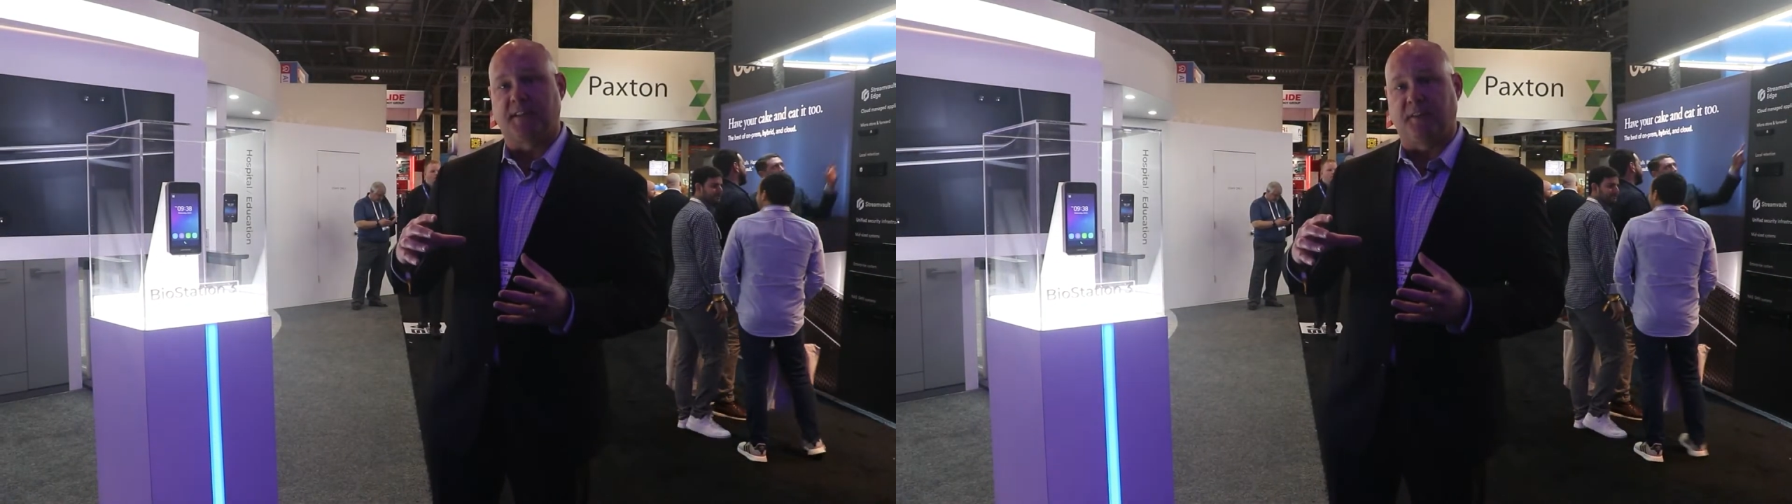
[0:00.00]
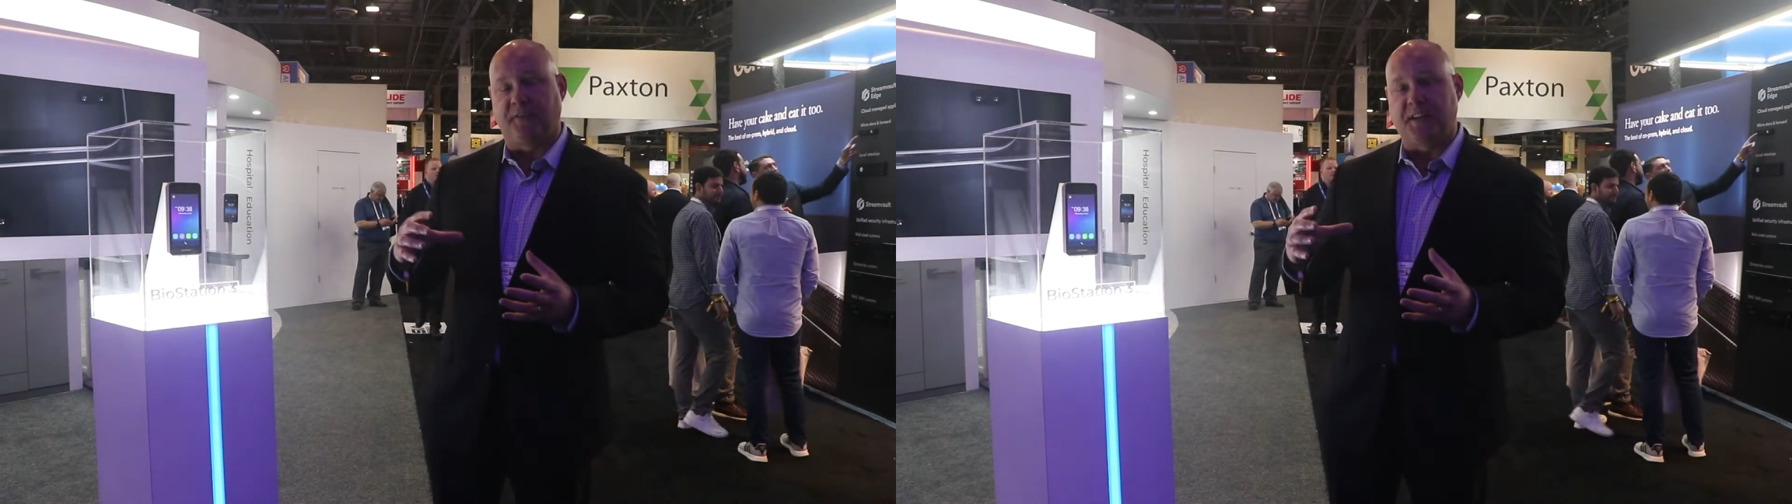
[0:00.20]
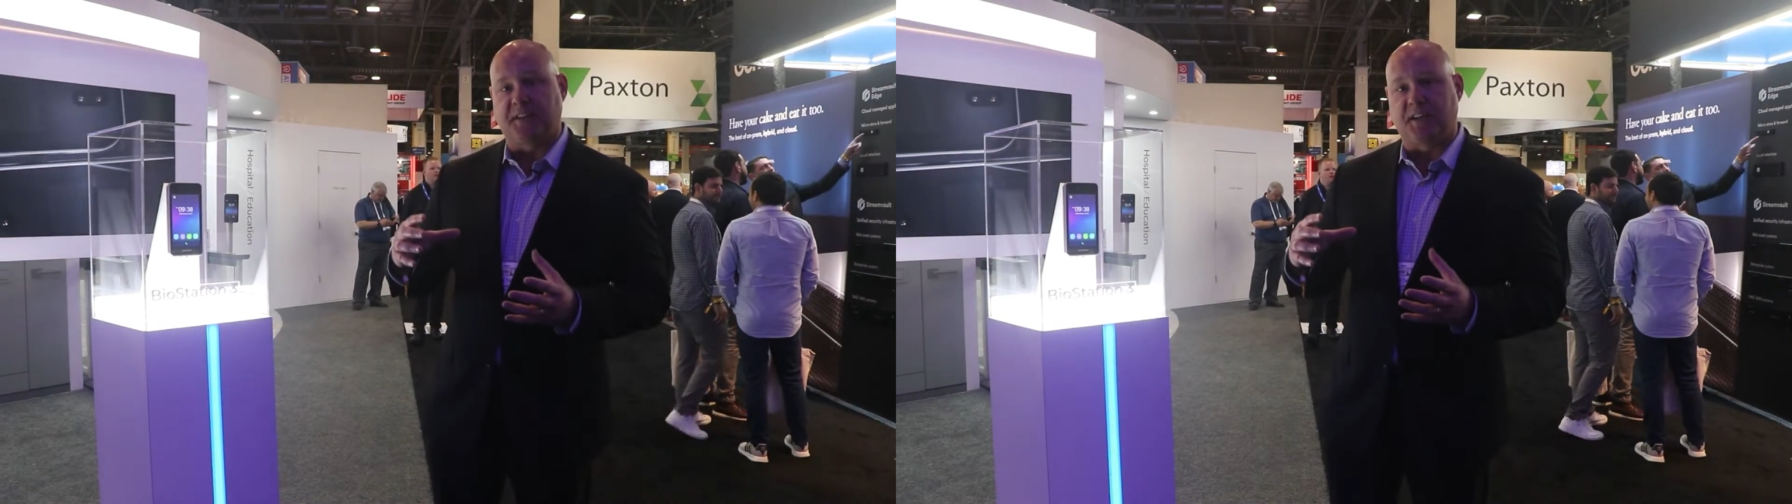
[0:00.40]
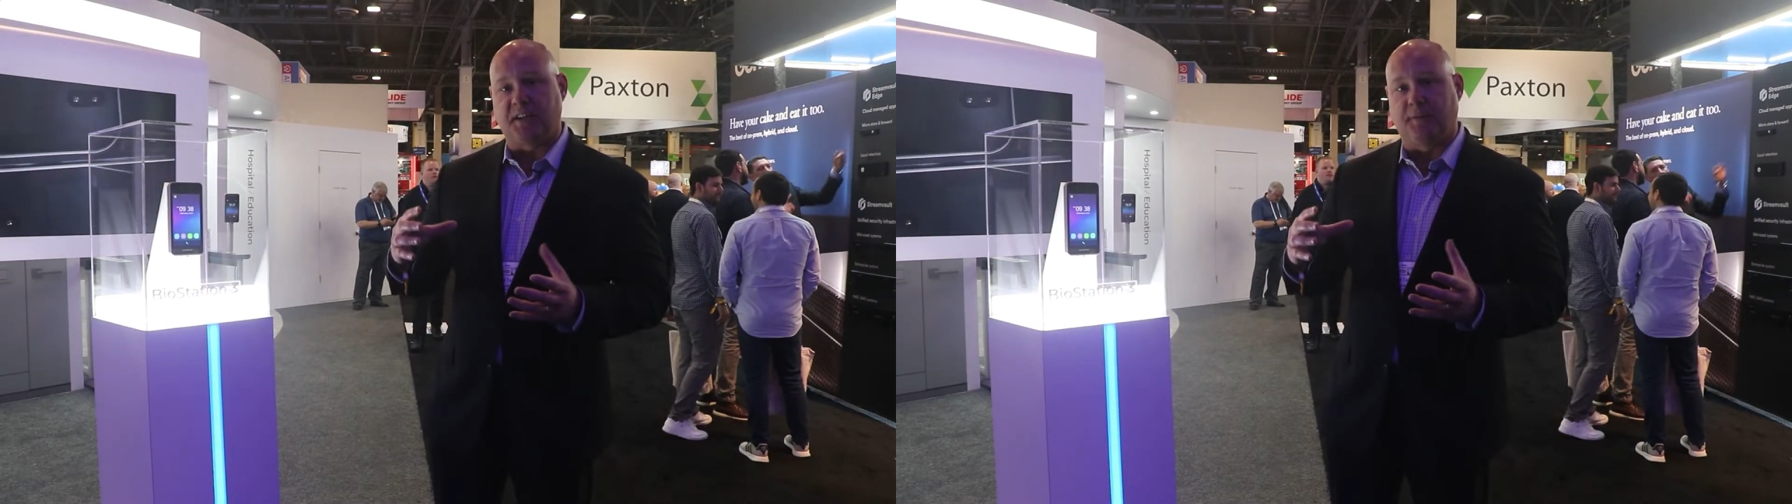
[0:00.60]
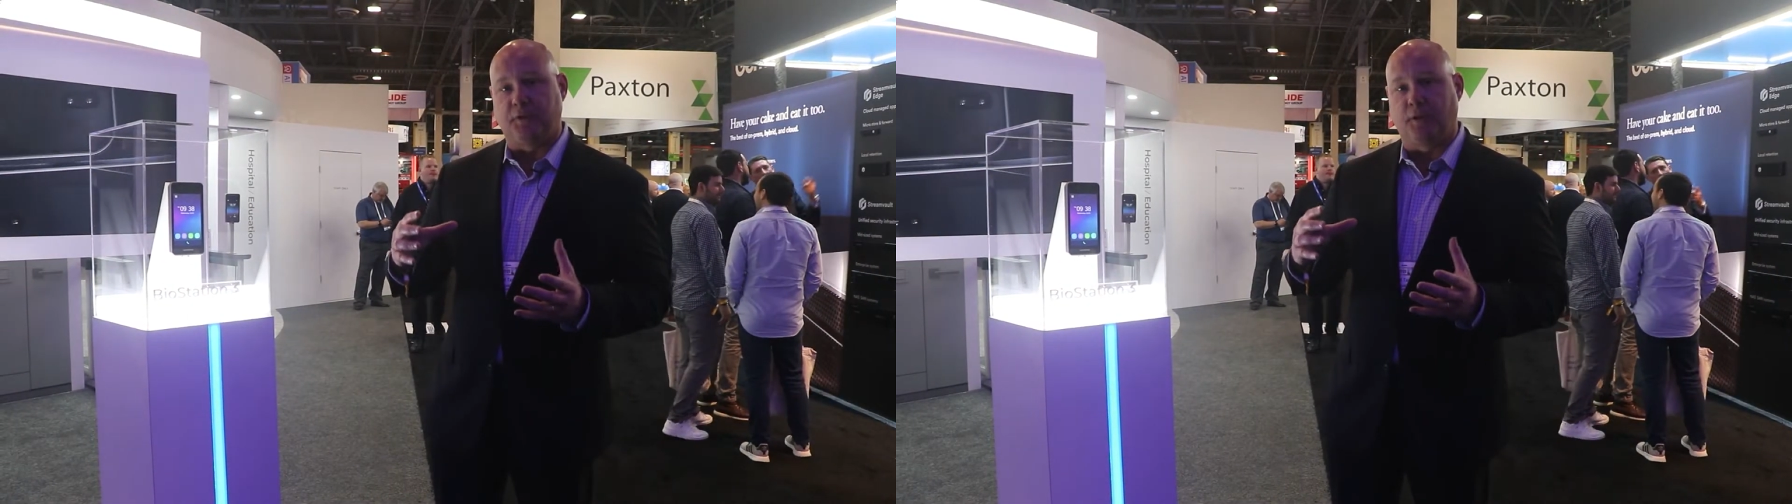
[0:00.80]
that the Face
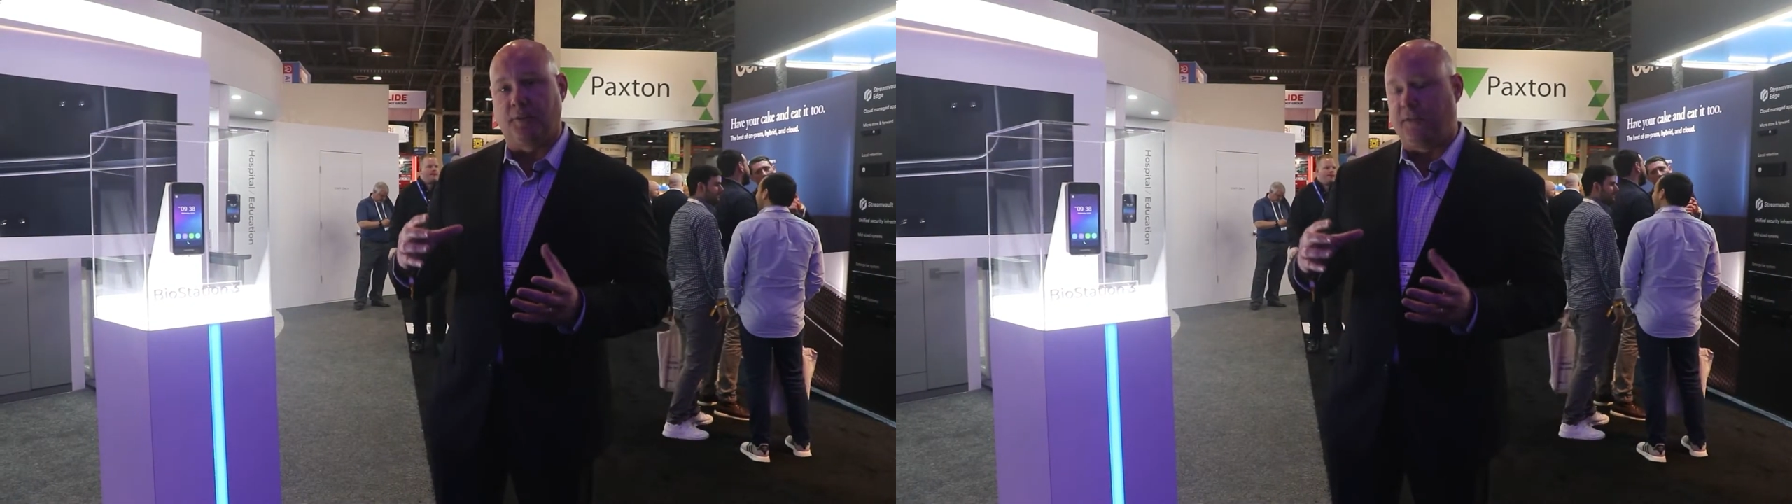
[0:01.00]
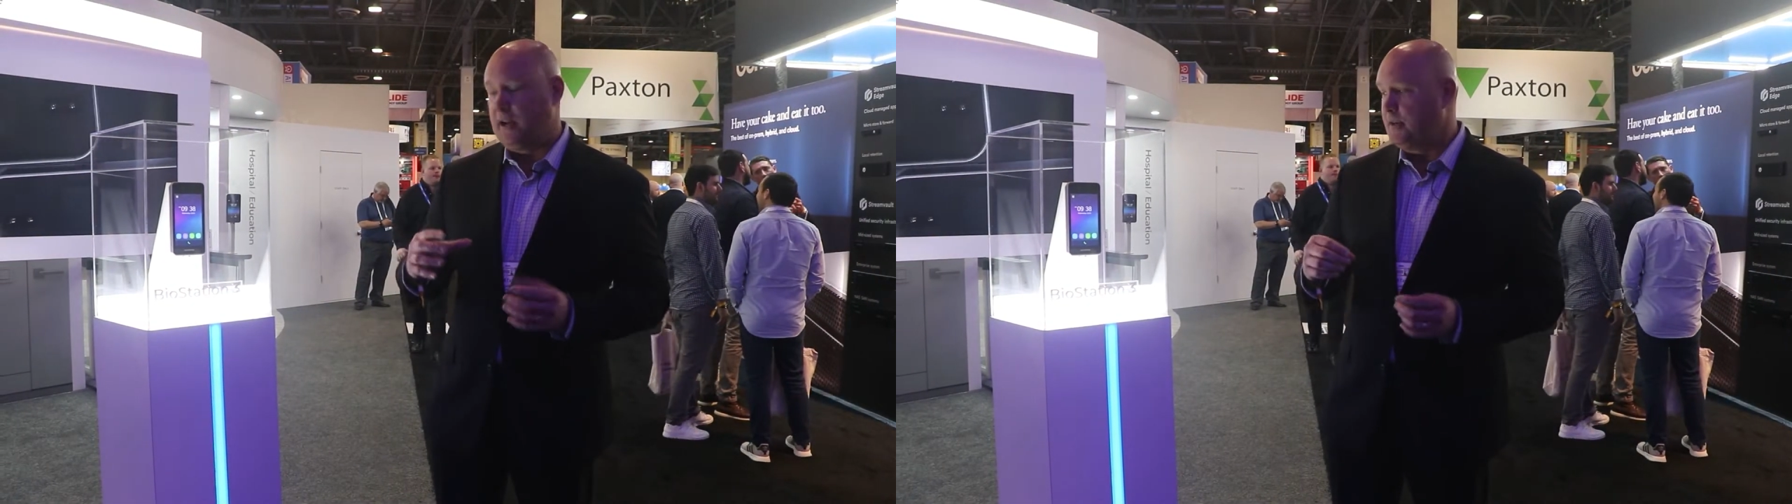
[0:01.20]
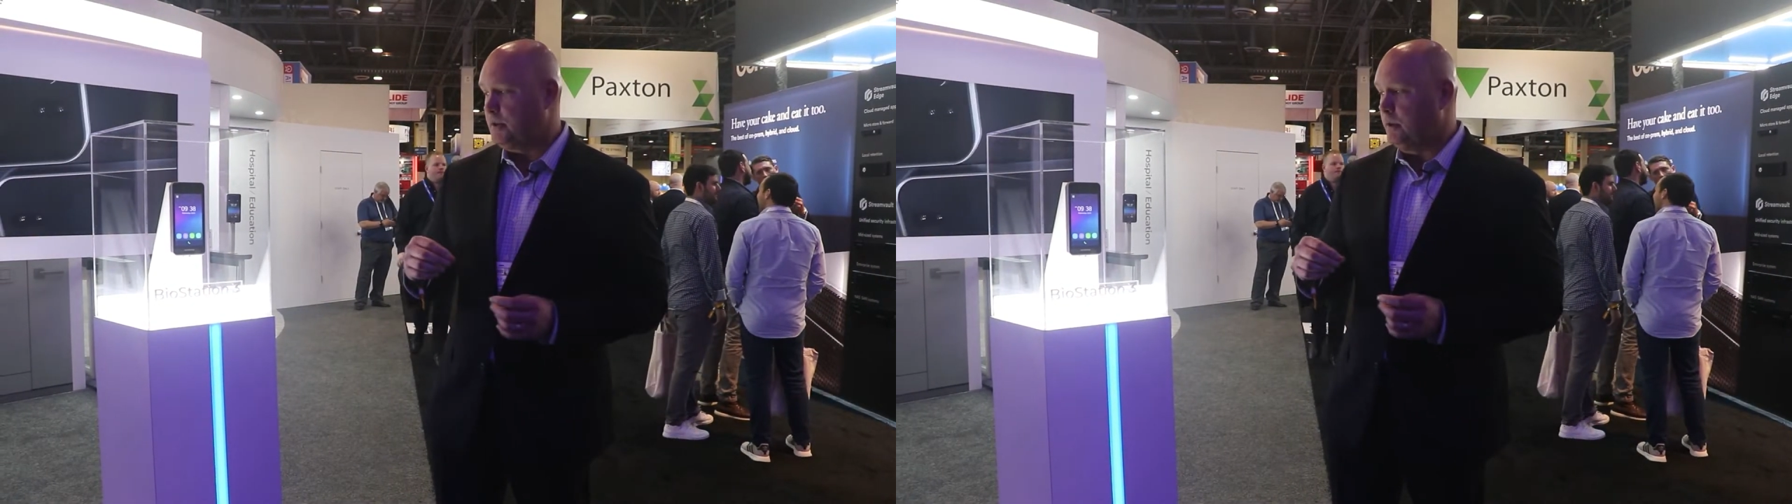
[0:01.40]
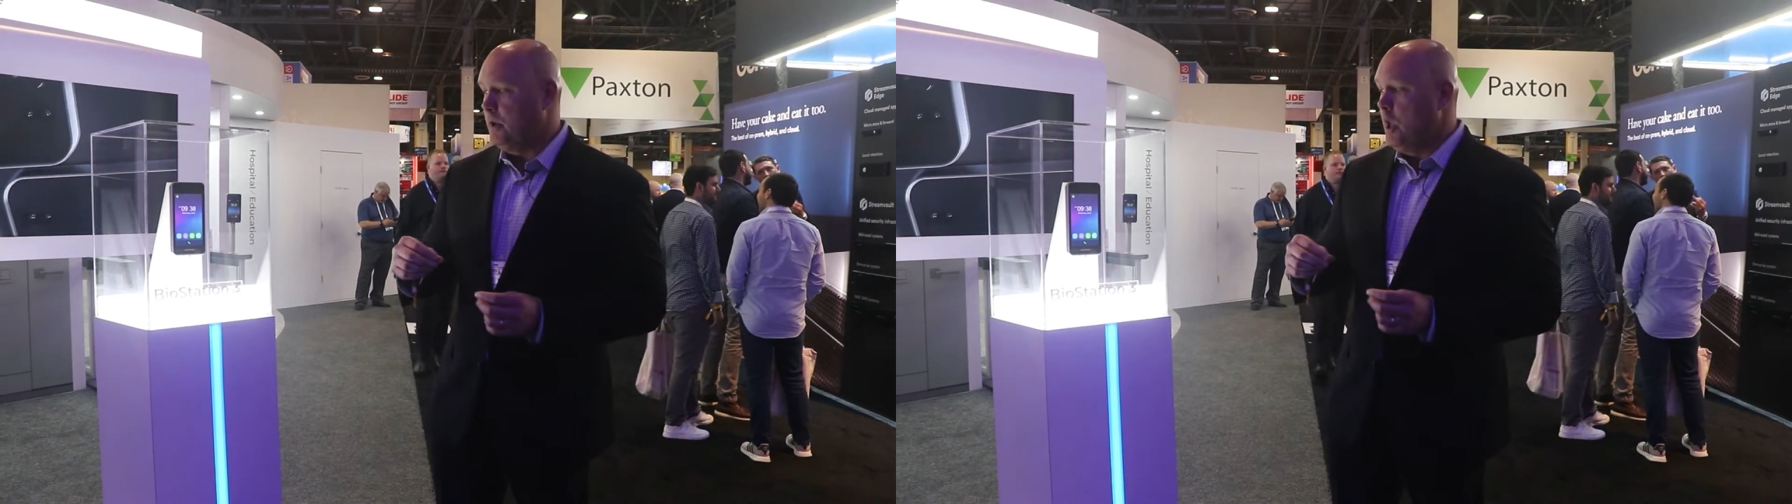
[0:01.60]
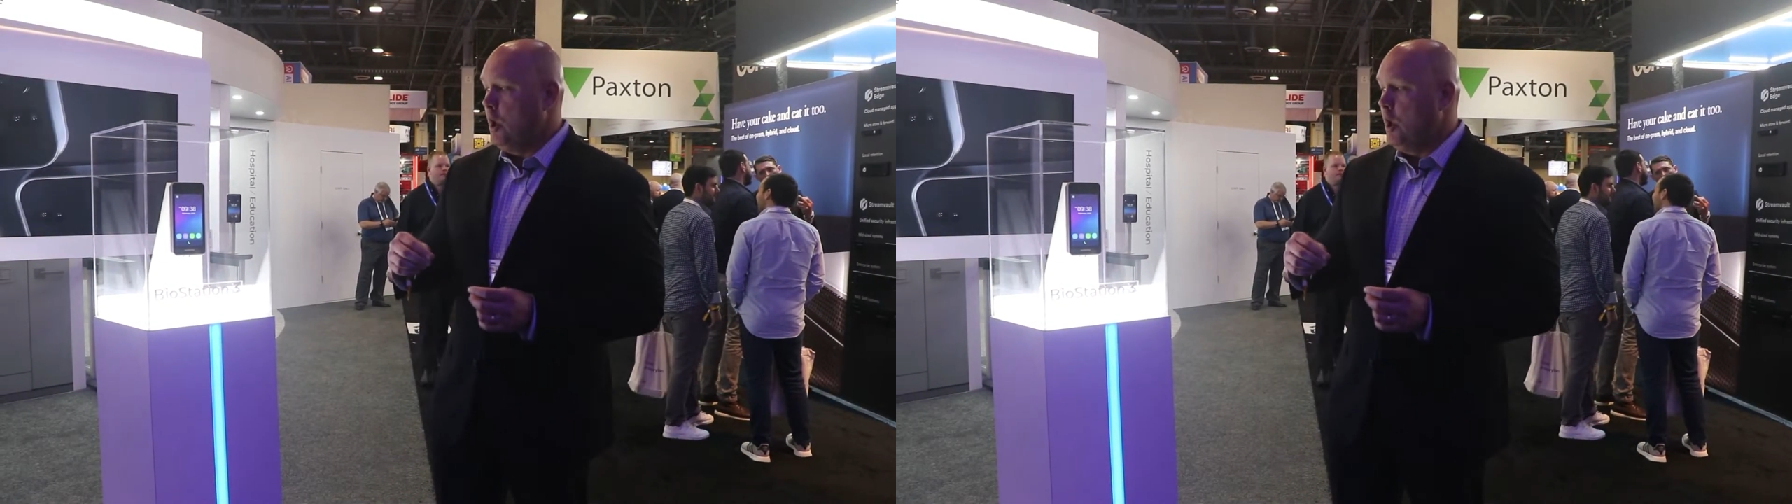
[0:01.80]
Station F2 can fit into.